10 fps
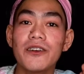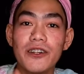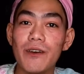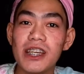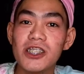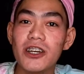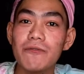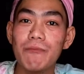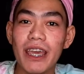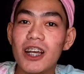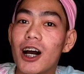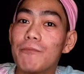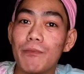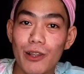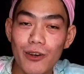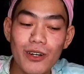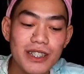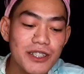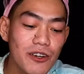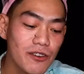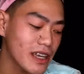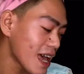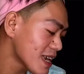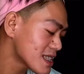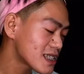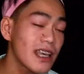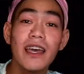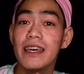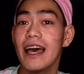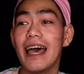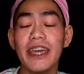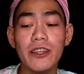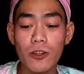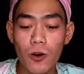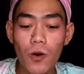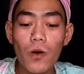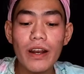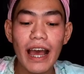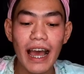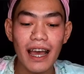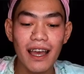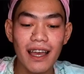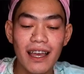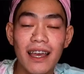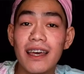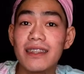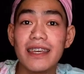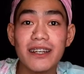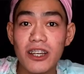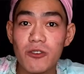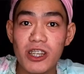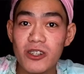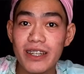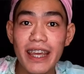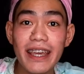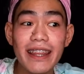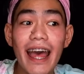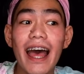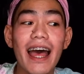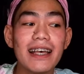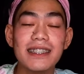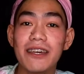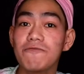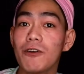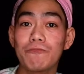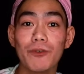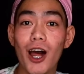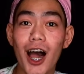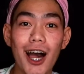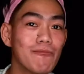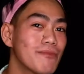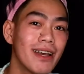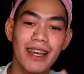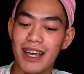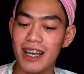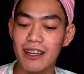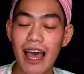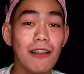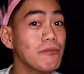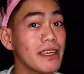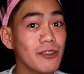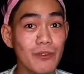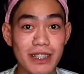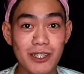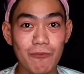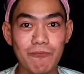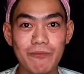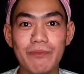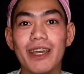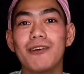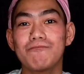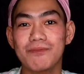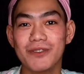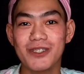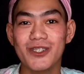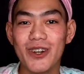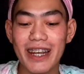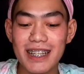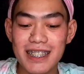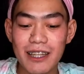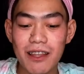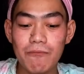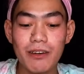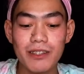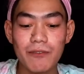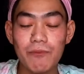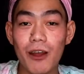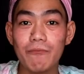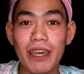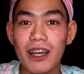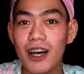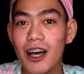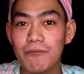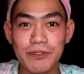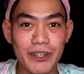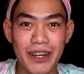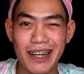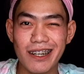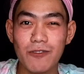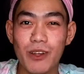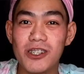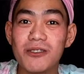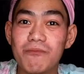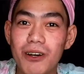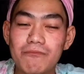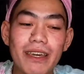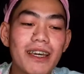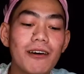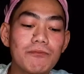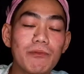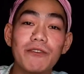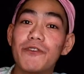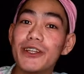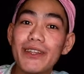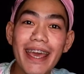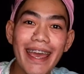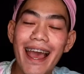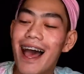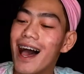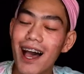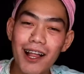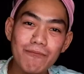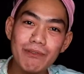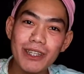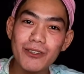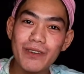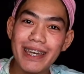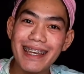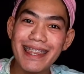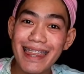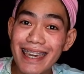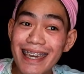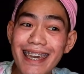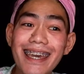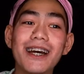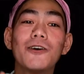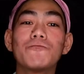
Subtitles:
graduation makeup look. So guys, I know nga ting graduation day na, aside from prom, I'll be doing some makeup tutorial set about the prom makeups or graduation ball makeup. But for today, I'll be doing the